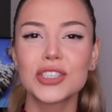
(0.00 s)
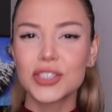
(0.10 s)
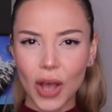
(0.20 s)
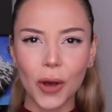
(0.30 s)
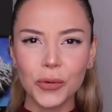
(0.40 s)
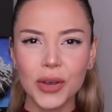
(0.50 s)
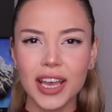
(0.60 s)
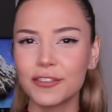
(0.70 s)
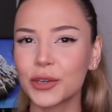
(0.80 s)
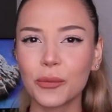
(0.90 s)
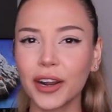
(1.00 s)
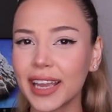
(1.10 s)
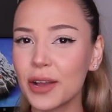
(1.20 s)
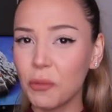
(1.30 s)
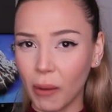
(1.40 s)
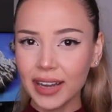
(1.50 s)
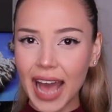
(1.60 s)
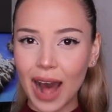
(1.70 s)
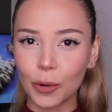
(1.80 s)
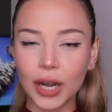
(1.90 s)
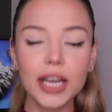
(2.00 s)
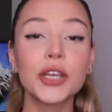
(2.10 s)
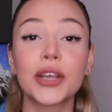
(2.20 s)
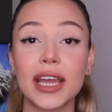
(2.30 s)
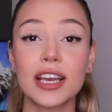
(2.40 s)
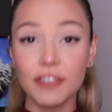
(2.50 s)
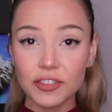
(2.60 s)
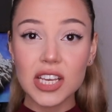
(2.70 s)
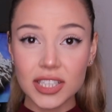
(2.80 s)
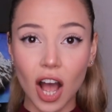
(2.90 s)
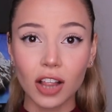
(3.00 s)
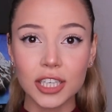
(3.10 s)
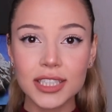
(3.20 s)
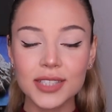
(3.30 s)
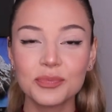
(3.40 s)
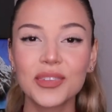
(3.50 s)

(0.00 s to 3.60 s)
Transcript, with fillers: So if you're working one hour, you're getting fifteen dollars.